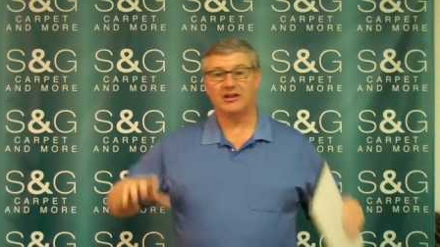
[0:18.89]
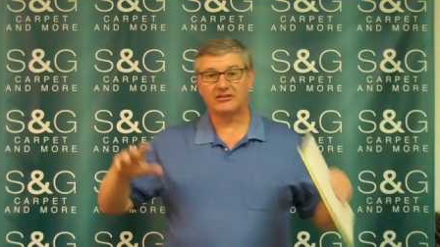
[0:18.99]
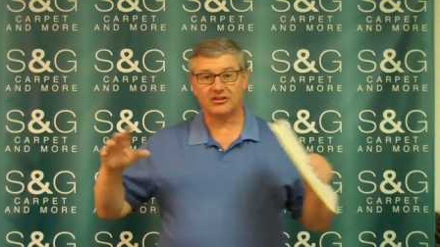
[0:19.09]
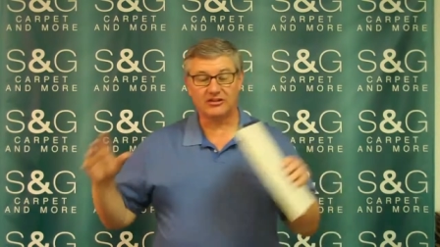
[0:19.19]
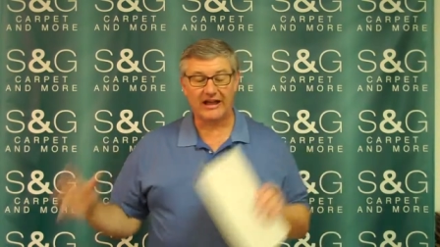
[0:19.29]

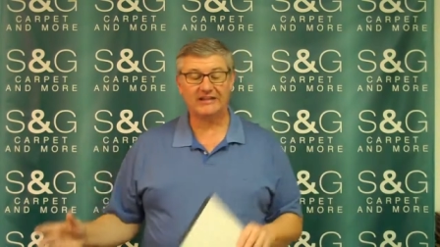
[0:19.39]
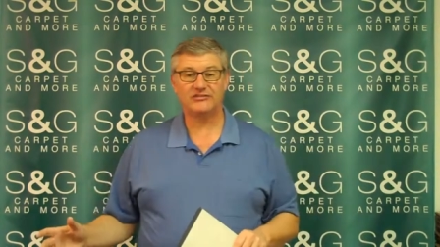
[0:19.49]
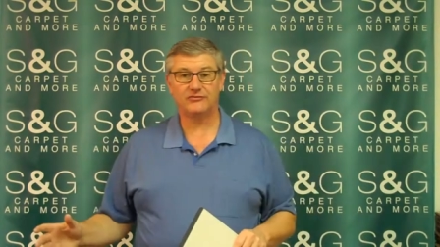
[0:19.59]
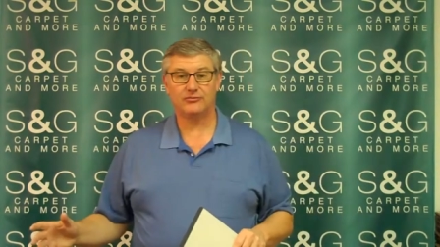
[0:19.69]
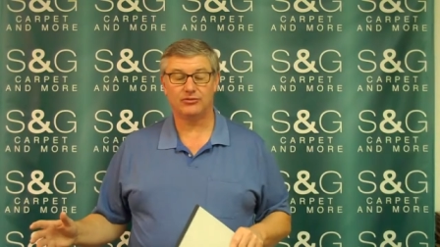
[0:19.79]
The
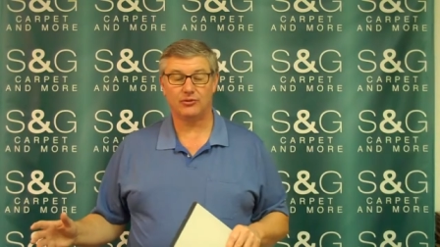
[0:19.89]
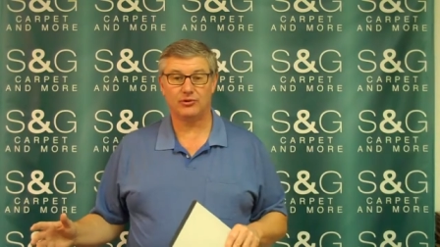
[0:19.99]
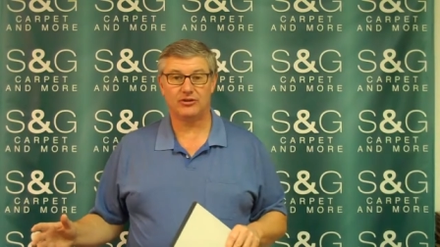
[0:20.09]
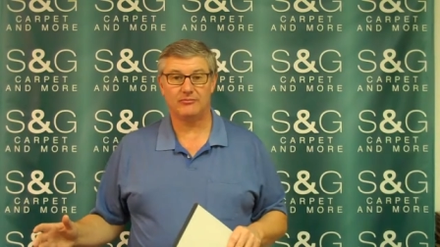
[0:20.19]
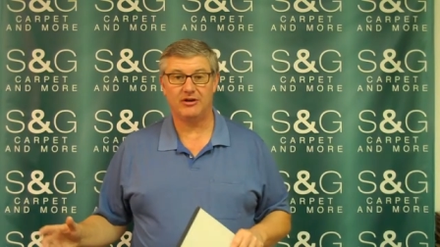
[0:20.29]
last
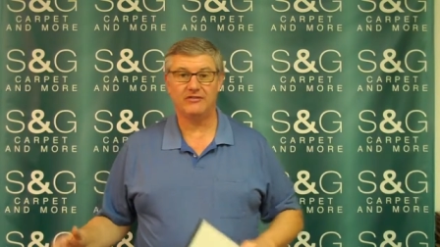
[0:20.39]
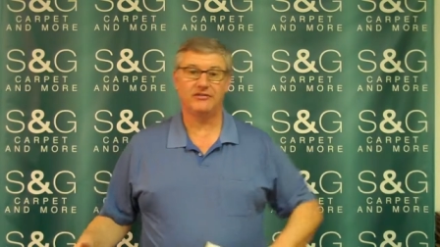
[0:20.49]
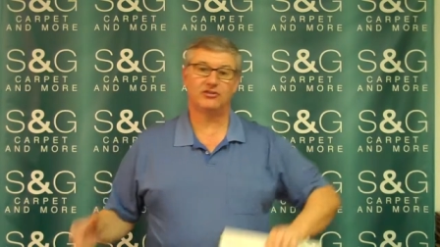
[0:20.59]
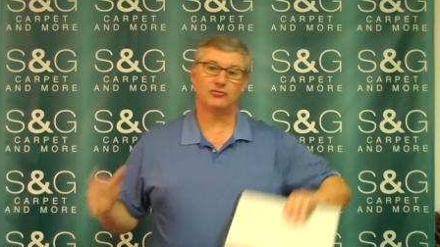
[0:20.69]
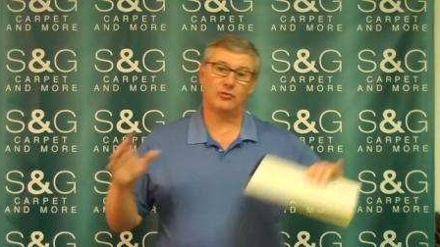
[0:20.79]
third of the
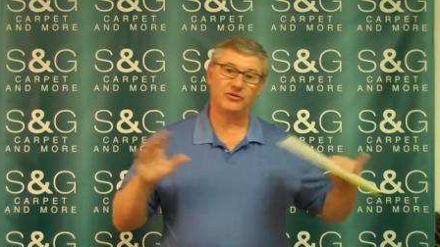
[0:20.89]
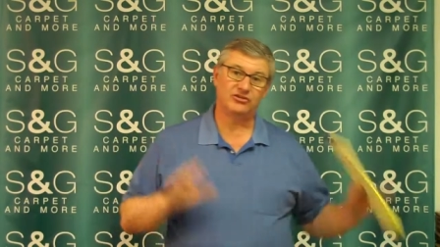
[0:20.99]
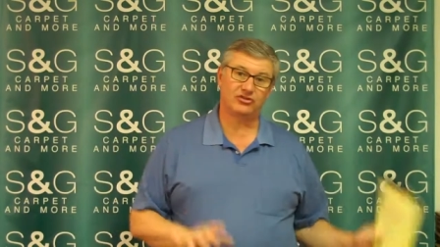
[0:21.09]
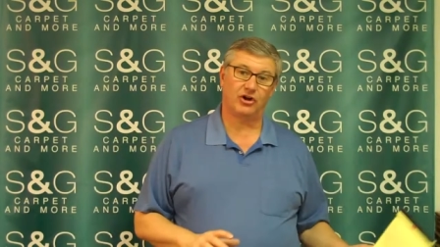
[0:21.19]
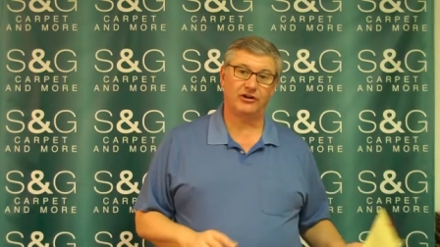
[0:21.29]
month is what we
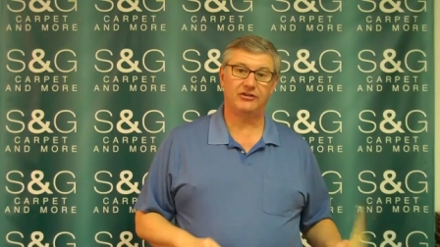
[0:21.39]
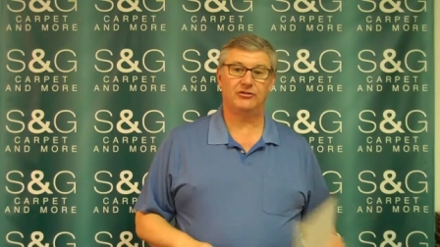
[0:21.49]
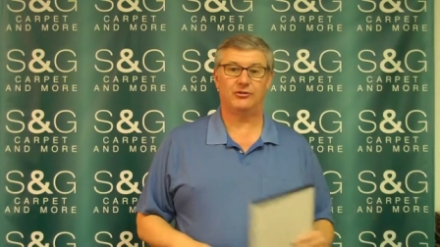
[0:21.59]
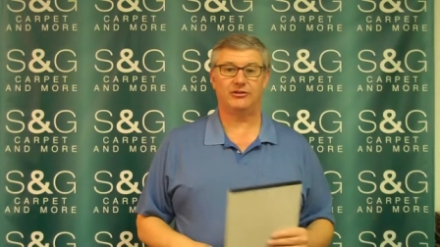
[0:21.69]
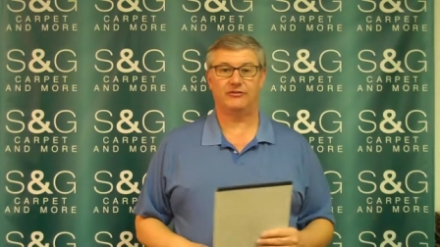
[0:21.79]
started
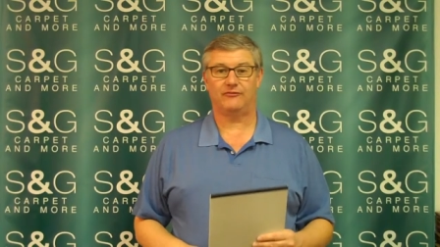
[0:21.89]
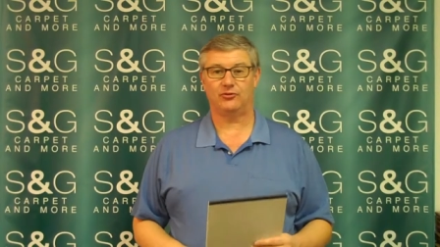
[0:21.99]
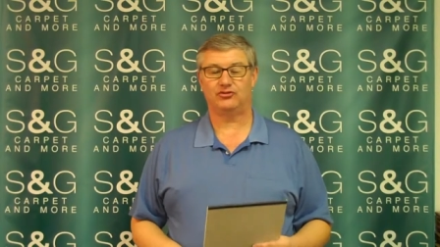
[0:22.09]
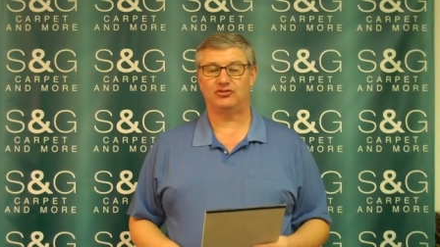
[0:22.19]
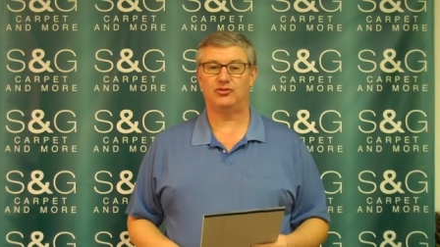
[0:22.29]
during the
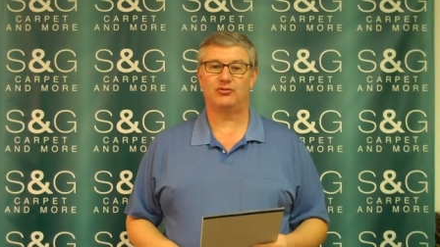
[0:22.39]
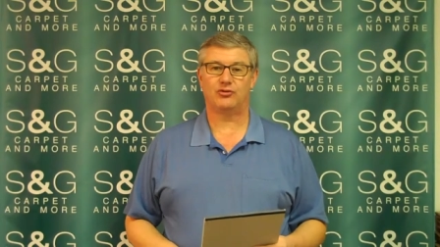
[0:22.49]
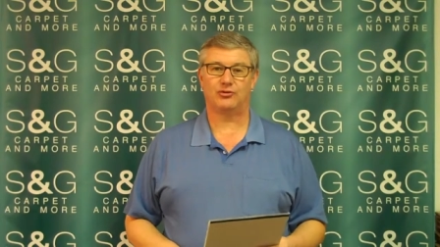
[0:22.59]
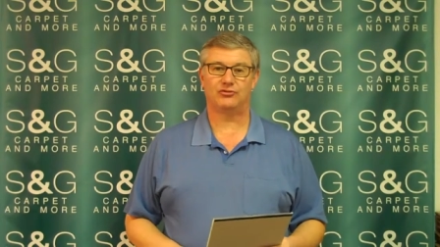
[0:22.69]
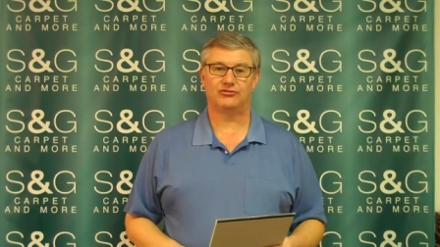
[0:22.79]
first
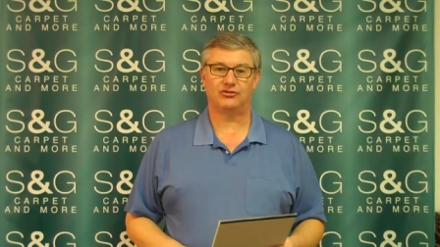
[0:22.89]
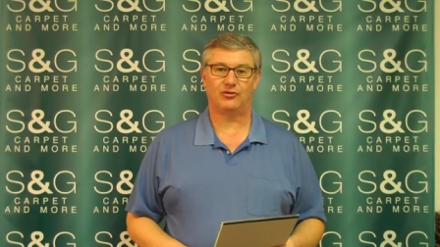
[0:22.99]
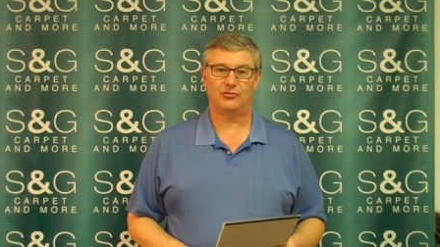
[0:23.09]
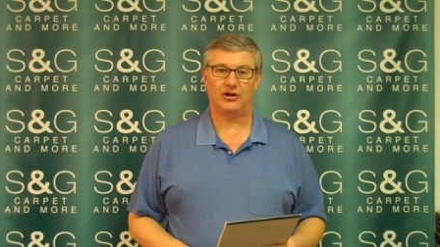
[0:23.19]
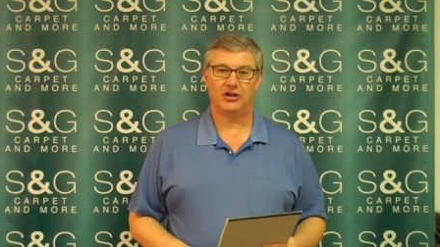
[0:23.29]
two-thirds.
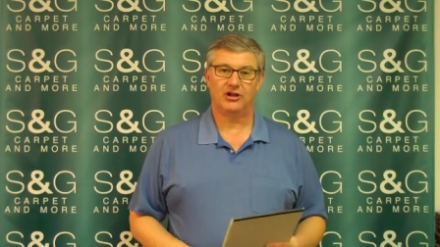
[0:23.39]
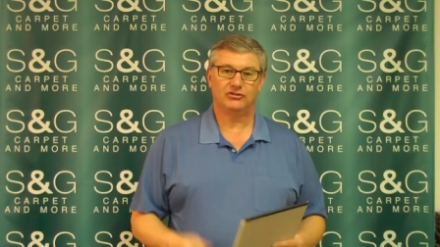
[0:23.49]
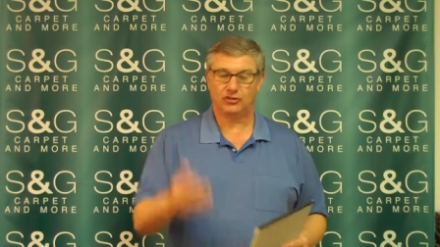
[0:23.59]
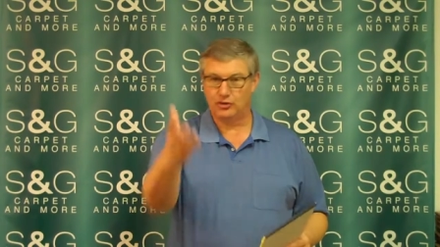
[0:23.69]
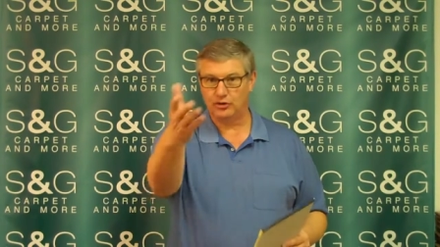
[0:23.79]

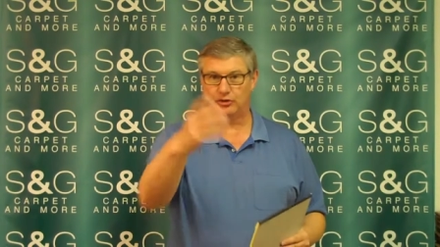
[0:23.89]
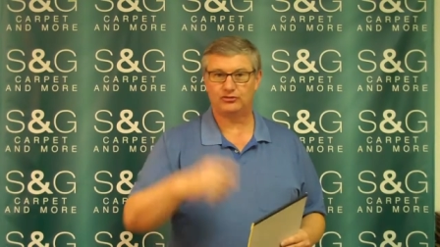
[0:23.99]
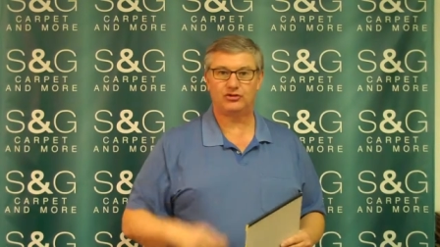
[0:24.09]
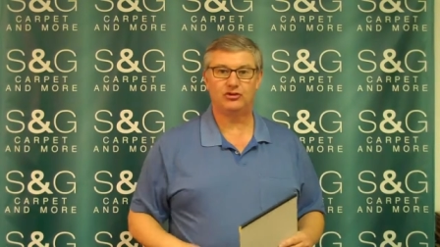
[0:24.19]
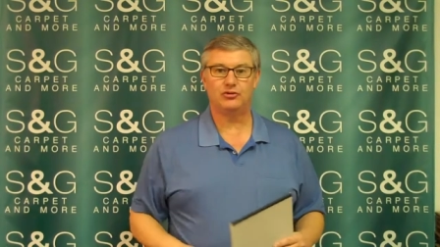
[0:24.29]
So
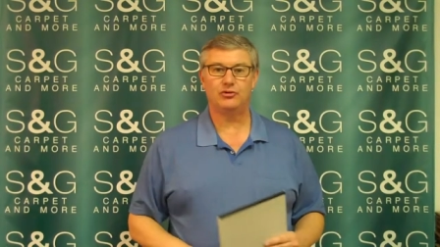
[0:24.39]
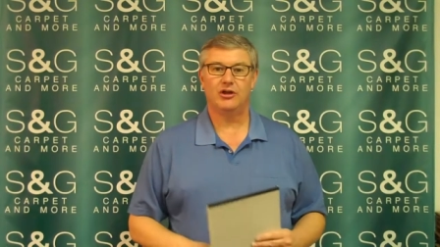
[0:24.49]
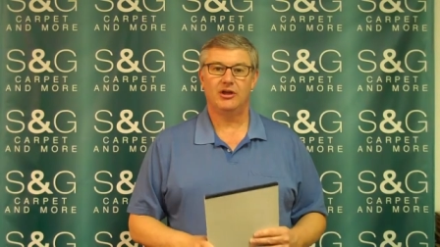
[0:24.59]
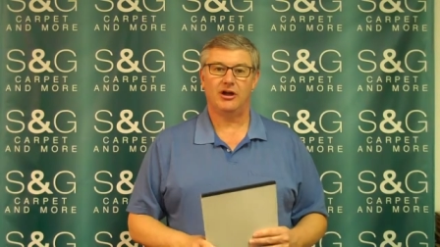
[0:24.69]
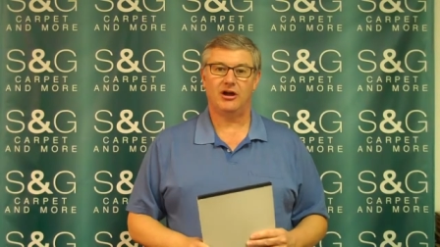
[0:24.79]
kudos to you
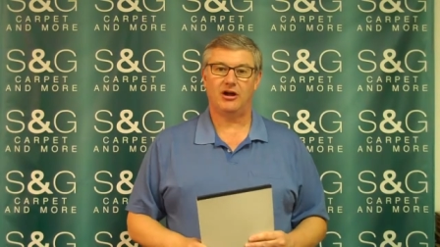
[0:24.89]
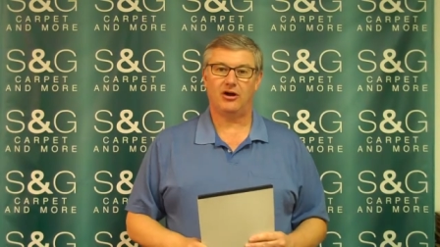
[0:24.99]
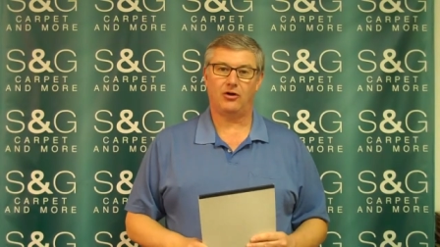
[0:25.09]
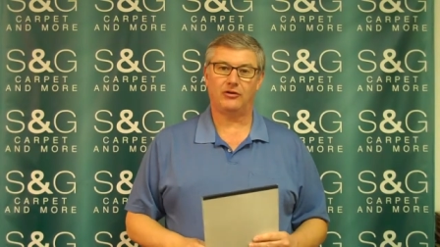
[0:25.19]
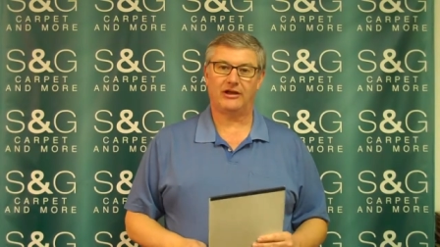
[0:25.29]

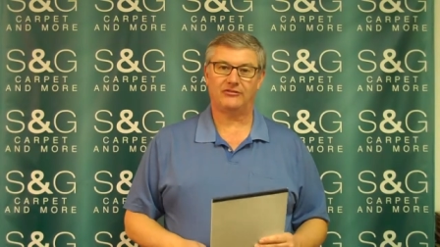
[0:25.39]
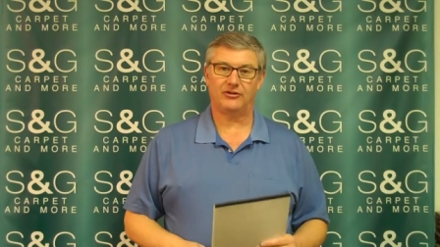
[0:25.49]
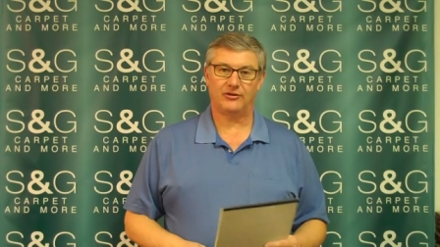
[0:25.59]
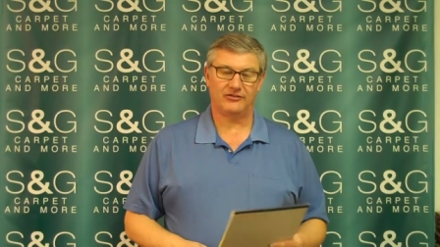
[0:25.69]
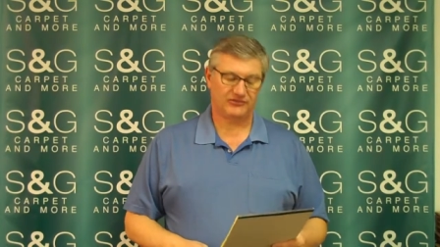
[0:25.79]
all out
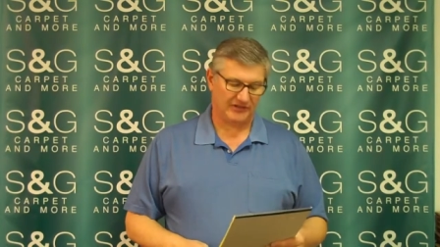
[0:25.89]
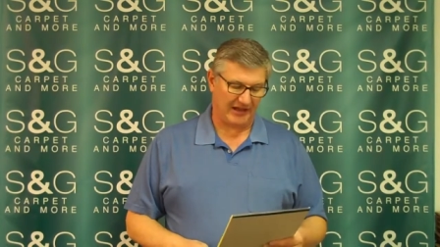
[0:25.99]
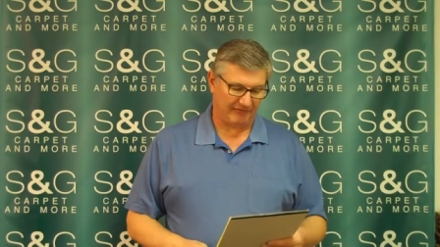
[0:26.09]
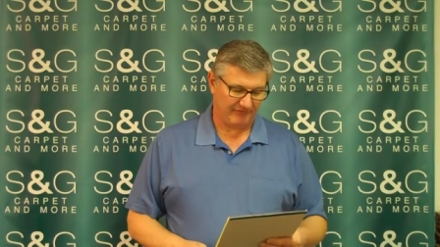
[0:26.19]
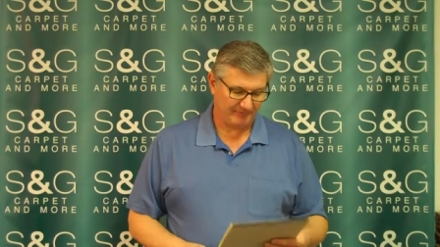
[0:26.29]
there on the
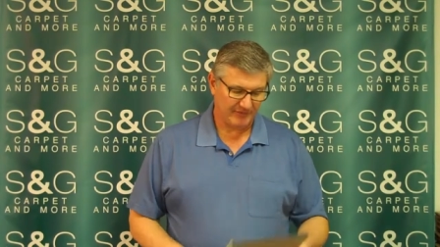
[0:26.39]
staff.